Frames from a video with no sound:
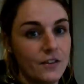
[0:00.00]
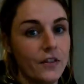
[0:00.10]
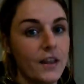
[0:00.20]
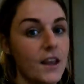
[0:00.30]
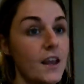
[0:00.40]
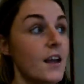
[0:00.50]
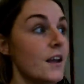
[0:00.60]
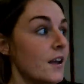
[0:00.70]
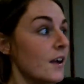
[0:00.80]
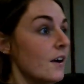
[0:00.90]
on the
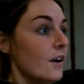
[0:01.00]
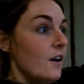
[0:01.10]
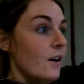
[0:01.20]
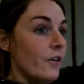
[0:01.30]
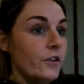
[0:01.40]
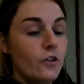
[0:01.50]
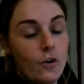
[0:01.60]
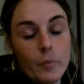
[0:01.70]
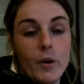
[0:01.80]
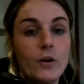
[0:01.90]

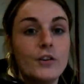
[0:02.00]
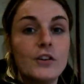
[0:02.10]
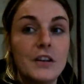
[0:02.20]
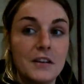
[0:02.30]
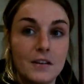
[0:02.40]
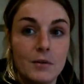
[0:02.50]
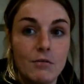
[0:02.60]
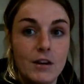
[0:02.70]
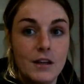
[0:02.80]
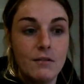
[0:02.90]
chalkboard. So that's going to be
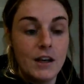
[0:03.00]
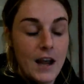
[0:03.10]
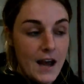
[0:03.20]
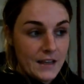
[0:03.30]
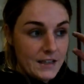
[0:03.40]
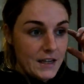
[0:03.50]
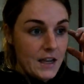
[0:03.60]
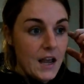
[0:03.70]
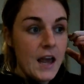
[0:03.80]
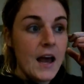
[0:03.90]
really, really
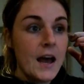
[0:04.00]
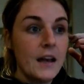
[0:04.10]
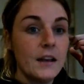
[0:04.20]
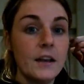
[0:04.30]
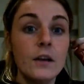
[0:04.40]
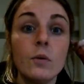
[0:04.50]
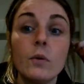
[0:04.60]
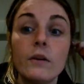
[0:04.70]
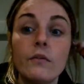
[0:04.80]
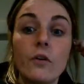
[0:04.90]
handy. And
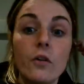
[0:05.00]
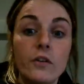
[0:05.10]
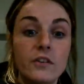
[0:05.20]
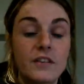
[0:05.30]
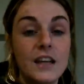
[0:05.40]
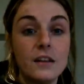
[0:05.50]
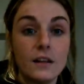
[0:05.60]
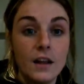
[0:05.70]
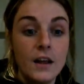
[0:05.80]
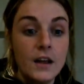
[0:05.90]
we've got the
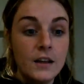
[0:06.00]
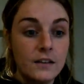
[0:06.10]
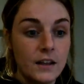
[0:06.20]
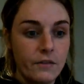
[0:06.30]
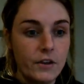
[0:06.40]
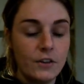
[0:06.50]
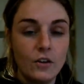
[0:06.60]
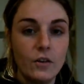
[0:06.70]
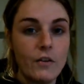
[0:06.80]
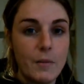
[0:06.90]
steel delivered. I
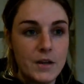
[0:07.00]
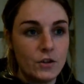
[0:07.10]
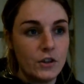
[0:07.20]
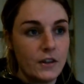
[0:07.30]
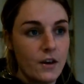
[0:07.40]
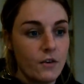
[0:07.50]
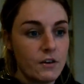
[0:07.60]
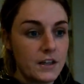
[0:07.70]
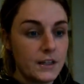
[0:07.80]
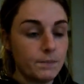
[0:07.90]
don't know if I mentioned that
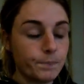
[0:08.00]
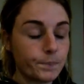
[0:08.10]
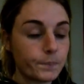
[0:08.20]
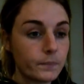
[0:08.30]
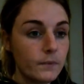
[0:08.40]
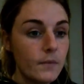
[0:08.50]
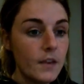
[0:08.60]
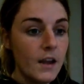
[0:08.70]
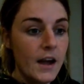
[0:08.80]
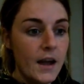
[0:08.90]
already.
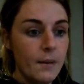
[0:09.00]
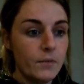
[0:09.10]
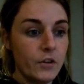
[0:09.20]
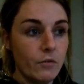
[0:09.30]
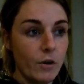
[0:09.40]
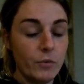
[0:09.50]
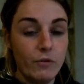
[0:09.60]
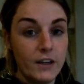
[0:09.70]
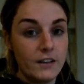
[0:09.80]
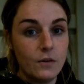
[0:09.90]
So Rob's
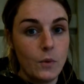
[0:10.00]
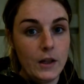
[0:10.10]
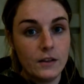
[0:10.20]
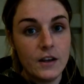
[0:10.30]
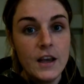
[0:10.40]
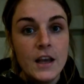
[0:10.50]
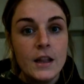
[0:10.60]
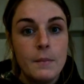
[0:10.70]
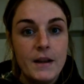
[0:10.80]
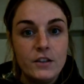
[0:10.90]
ready to weld
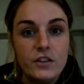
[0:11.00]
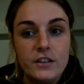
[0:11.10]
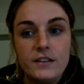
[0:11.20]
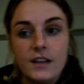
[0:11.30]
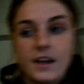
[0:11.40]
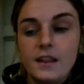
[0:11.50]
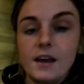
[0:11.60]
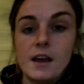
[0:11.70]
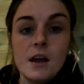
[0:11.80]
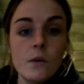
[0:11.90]
the benches
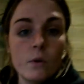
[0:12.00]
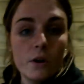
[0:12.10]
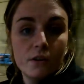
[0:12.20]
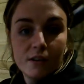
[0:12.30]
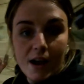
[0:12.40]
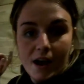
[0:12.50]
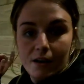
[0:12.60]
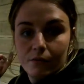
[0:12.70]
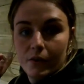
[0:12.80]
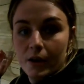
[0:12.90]
together. We're going to
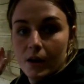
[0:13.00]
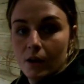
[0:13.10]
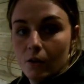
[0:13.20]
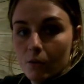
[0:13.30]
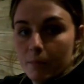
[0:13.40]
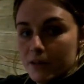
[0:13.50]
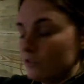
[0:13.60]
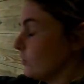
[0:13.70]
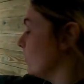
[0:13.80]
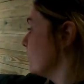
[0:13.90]
have a long
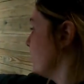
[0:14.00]
bench along